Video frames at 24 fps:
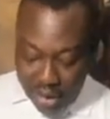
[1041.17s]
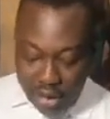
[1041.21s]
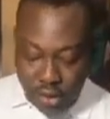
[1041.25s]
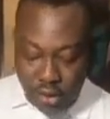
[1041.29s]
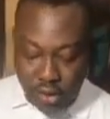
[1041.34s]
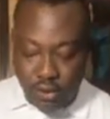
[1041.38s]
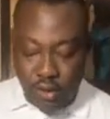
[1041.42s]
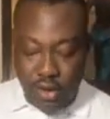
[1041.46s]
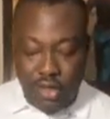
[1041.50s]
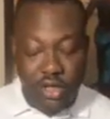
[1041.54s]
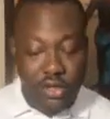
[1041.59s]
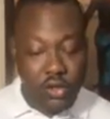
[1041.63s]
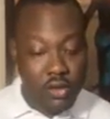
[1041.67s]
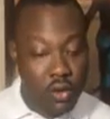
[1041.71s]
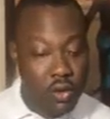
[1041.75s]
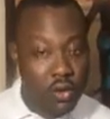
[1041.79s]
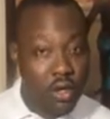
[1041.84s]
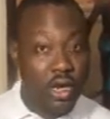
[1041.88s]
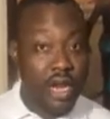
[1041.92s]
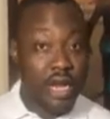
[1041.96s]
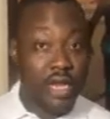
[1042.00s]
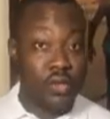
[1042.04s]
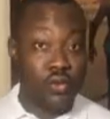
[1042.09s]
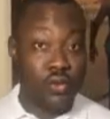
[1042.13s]
to a song
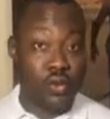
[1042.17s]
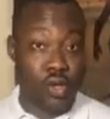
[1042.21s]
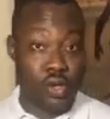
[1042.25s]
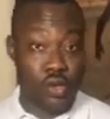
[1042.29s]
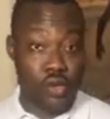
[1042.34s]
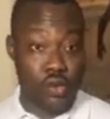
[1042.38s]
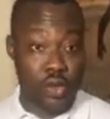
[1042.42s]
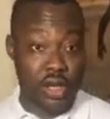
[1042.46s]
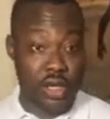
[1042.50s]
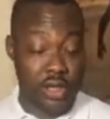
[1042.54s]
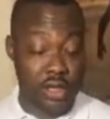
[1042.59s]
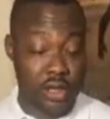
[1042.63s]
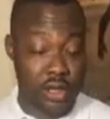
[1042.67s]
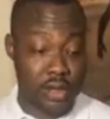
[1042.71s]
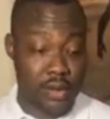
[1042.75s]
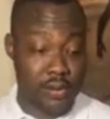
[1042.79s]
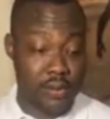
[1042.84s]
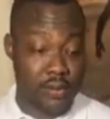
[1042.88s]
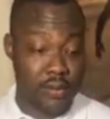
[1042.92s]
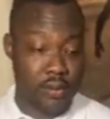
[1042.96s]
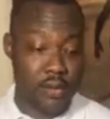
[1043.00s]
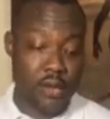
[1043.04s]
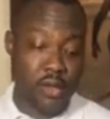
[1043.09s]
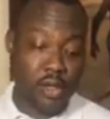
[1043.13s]
that is 120,
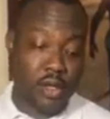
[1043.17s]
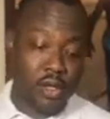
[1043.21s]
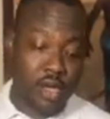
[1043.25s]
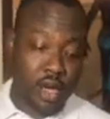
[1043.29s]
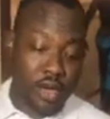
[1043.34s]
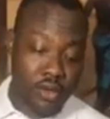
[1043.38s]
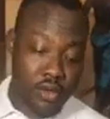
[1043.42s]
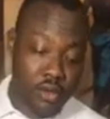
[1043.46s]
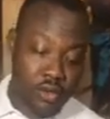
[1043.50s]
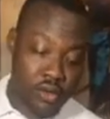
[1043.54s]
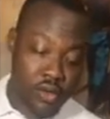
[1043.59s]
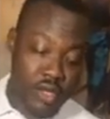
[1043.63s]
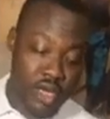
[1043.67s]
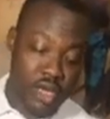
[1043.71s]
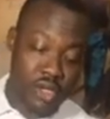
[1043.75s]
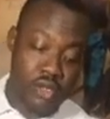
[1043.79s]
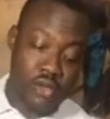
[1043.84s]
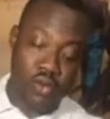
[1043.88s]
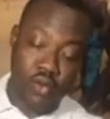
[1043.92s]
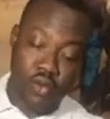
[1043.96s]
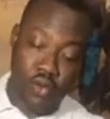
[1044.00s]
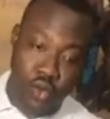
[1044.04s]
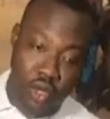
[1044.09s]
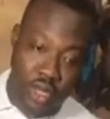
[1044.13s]
you're going to get
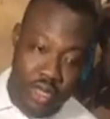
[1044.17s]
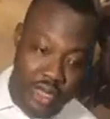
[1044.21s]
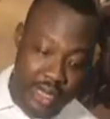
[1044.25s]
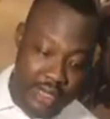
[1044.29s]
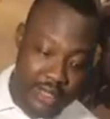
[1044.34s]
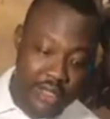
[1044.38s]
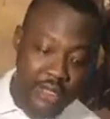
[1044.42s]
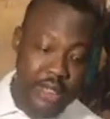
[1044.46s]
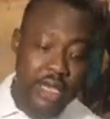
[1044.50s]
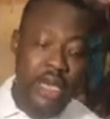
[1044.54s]
130.